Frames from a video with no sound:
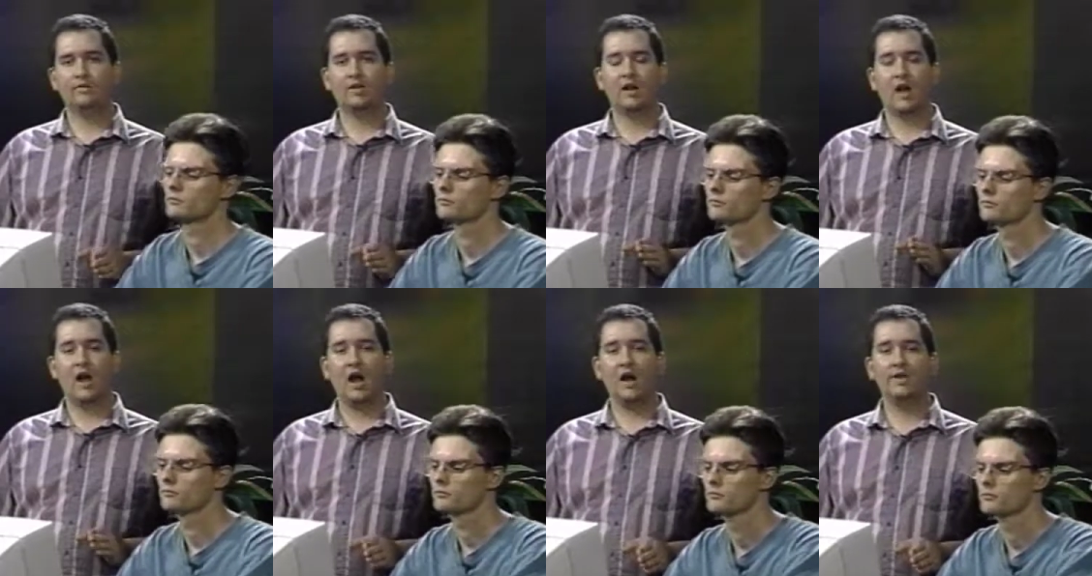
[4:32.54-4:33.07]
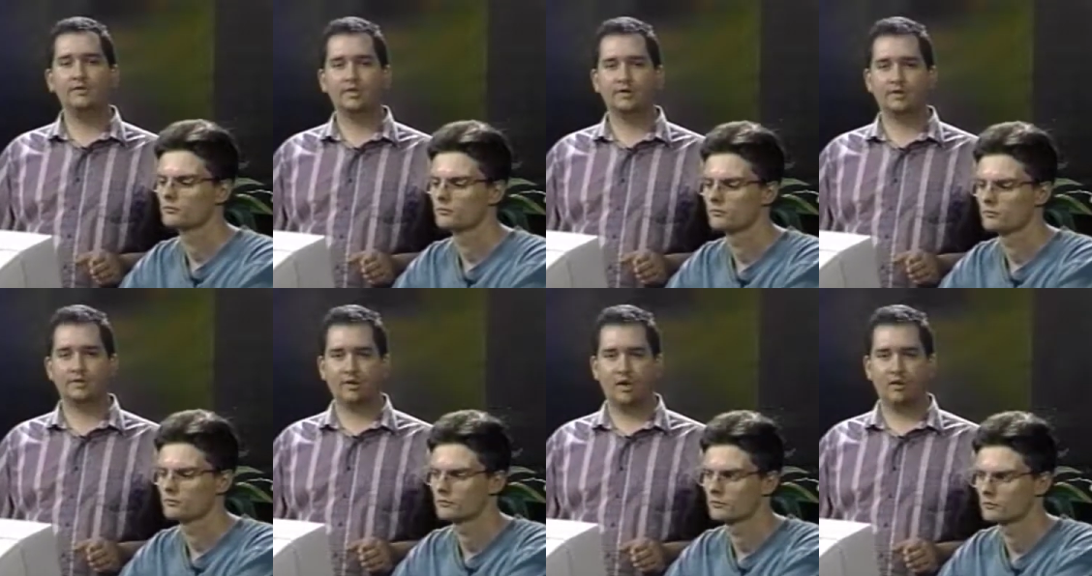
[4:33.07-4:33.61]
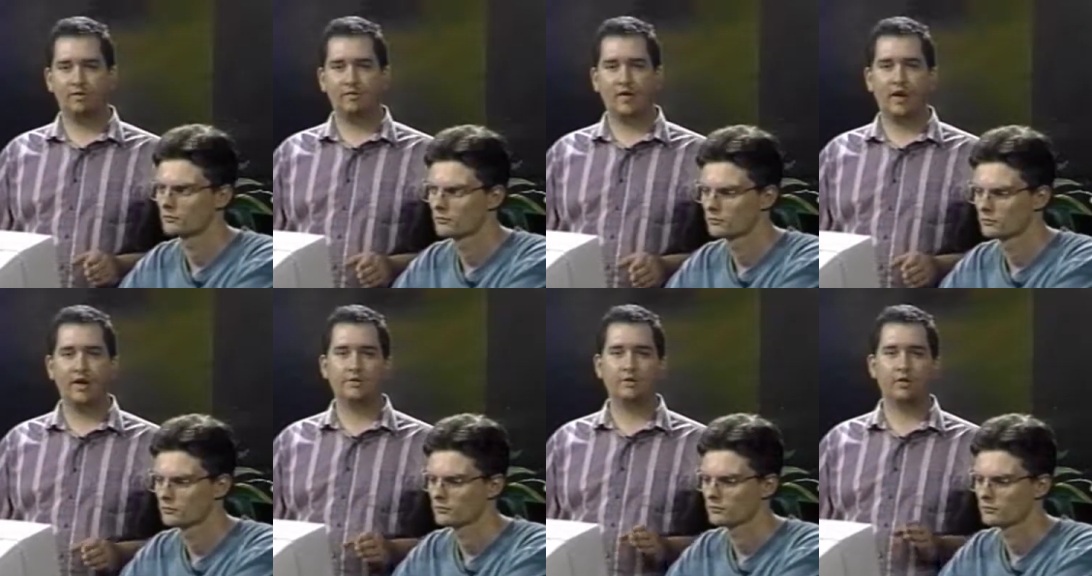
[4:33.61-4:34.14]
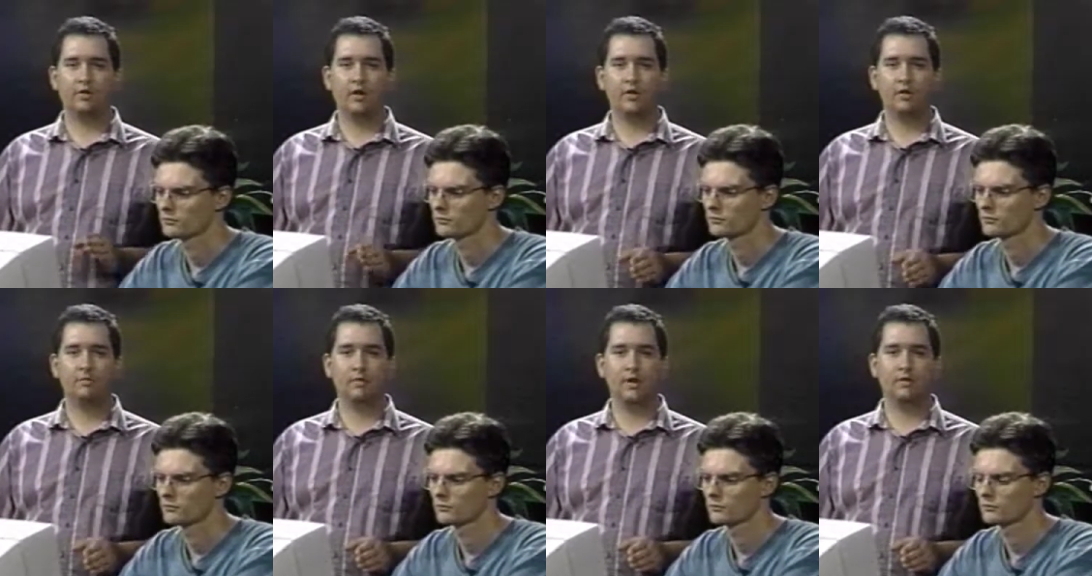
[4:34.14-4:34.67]
Speaker 1: that hides itself as
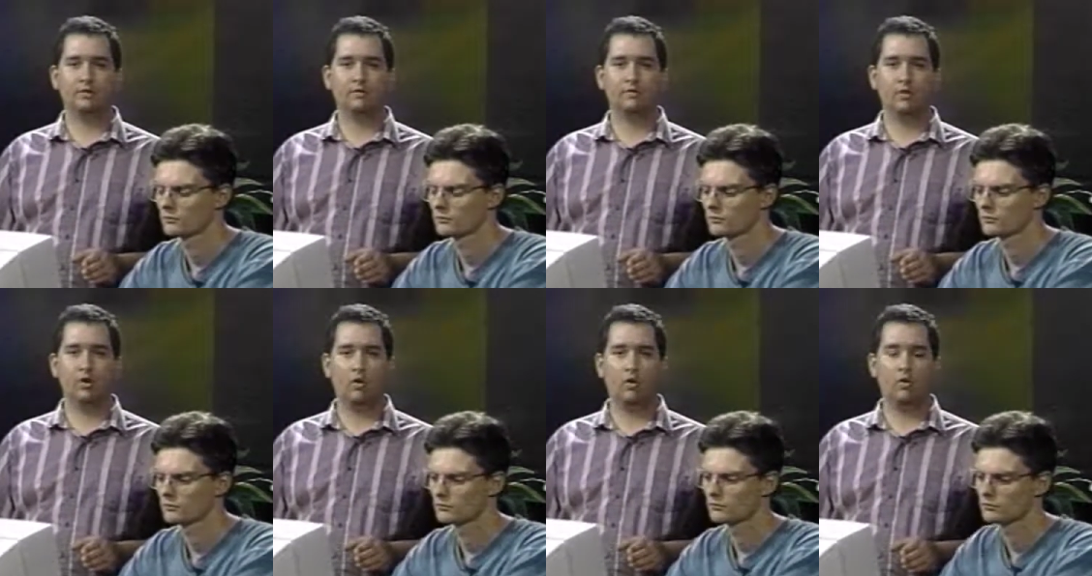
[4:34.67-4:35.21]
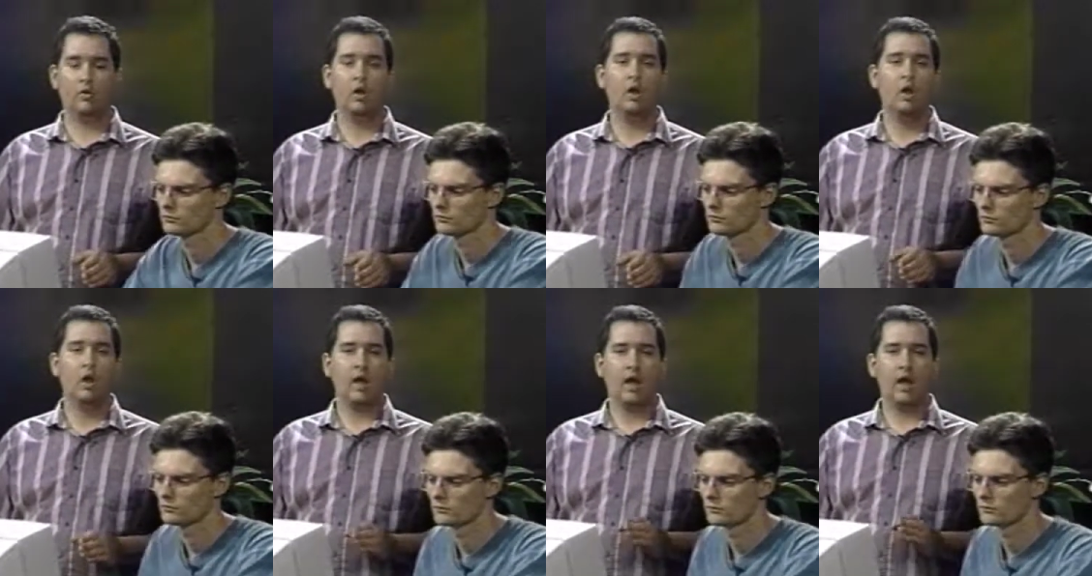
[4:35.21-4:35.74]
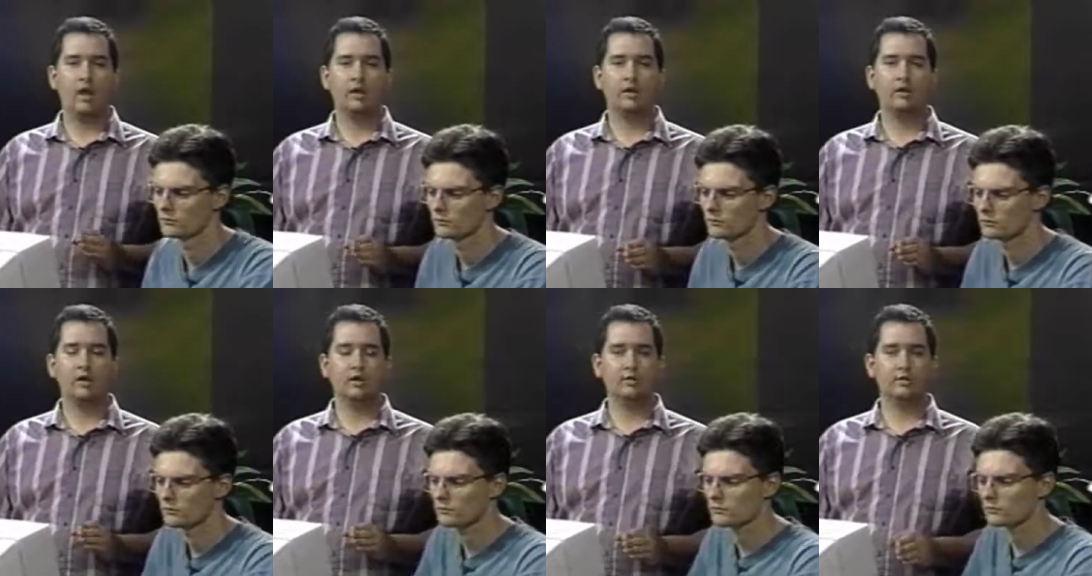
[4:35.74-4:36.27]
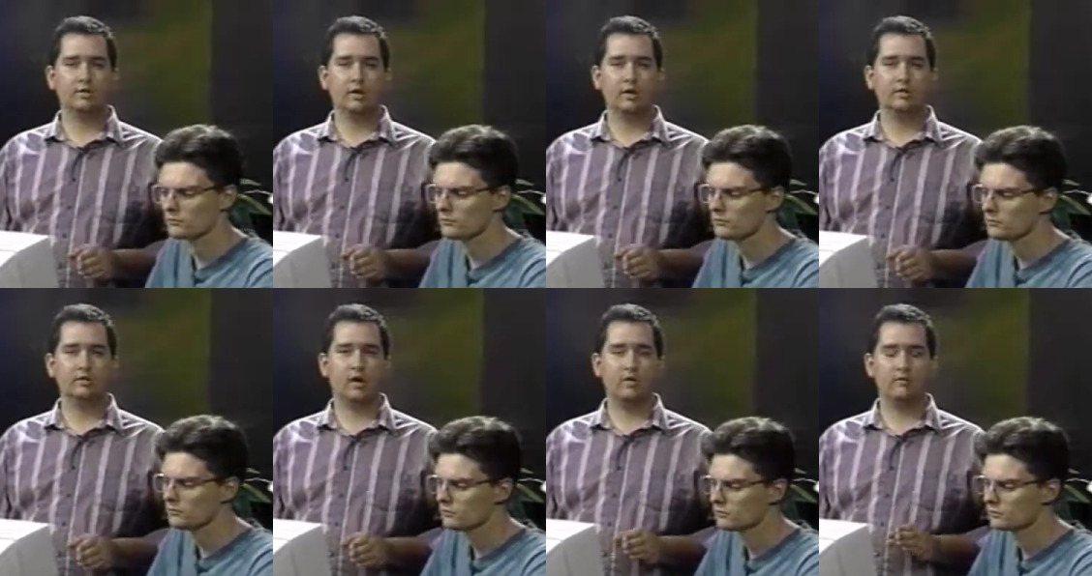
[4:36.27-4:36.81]
another piece of code, and it does
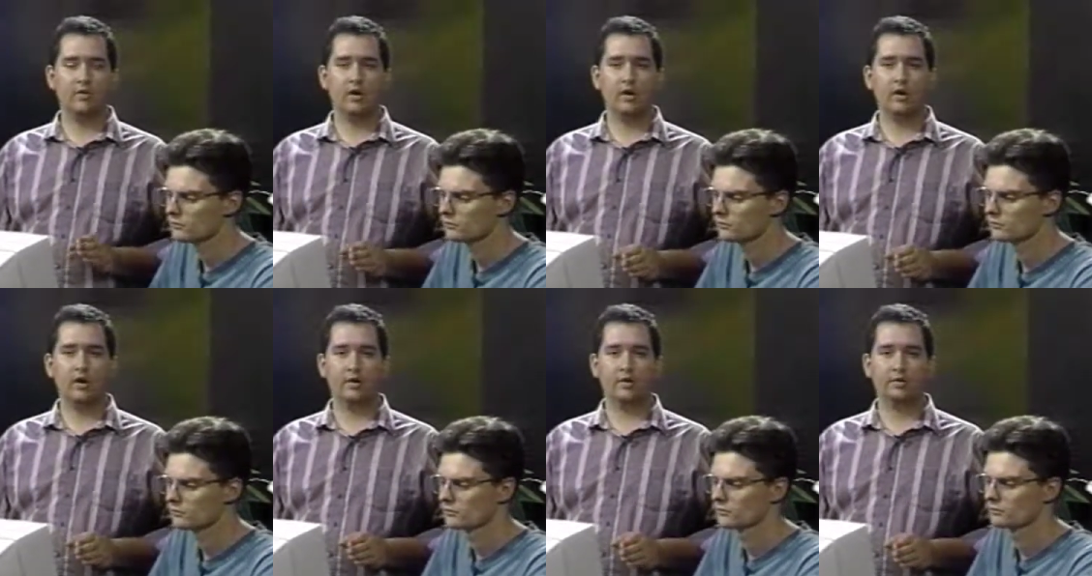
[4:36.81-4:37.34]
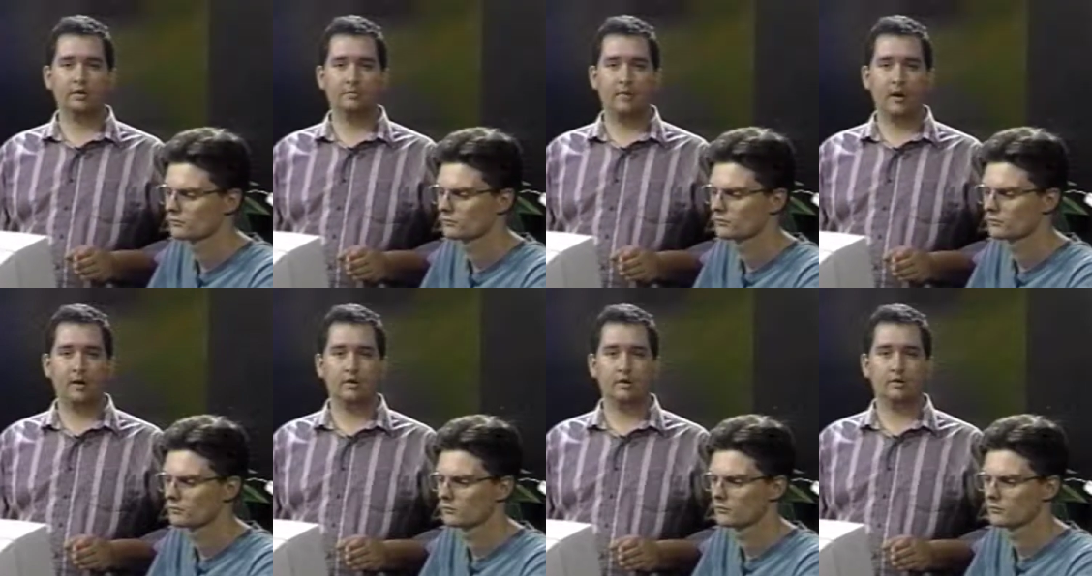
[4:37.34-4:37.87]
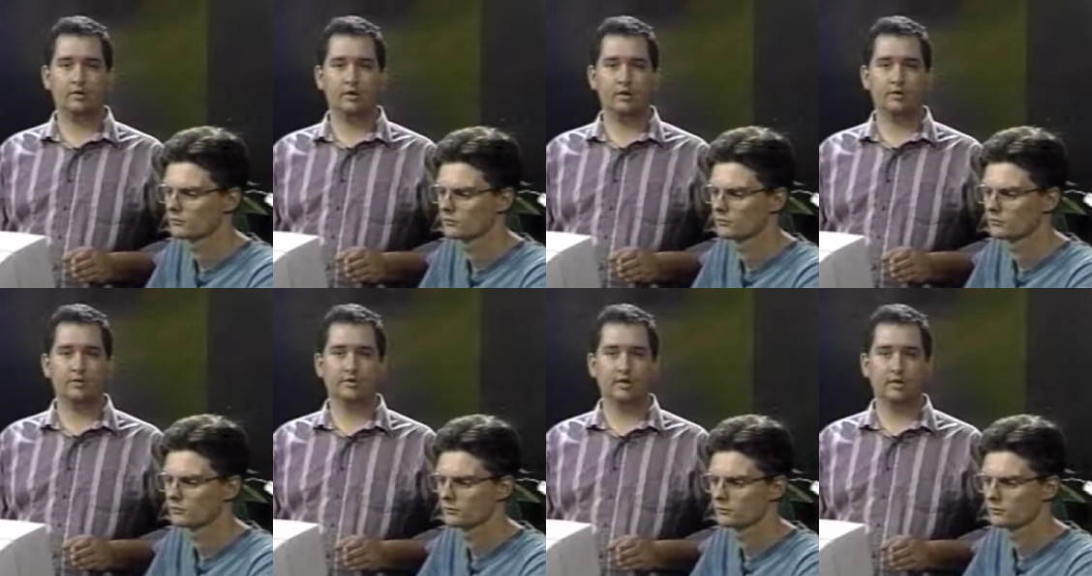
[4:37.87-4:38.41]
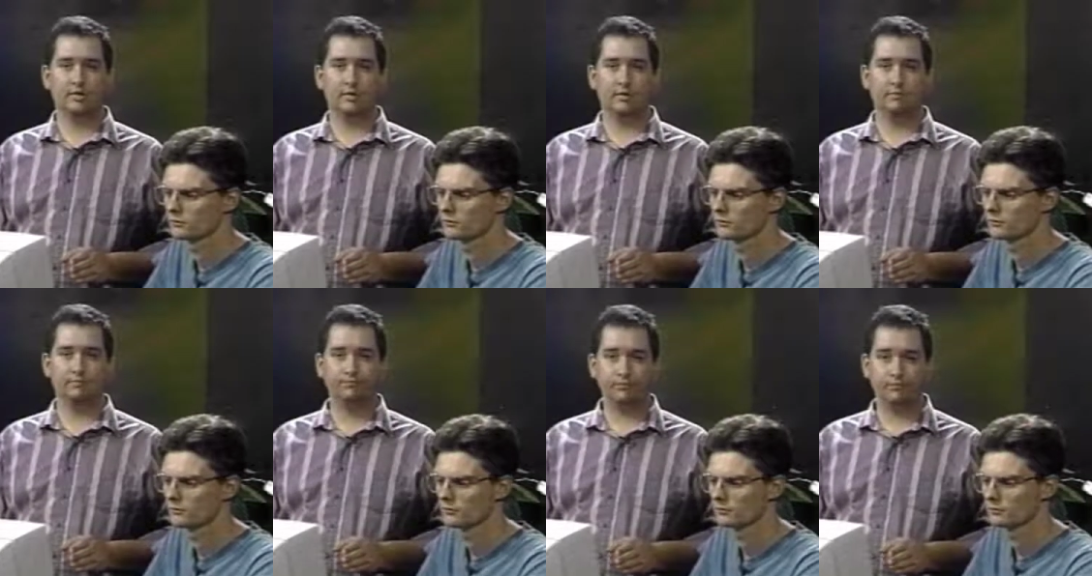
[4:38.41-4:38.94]
things uh, very unexpected to your system,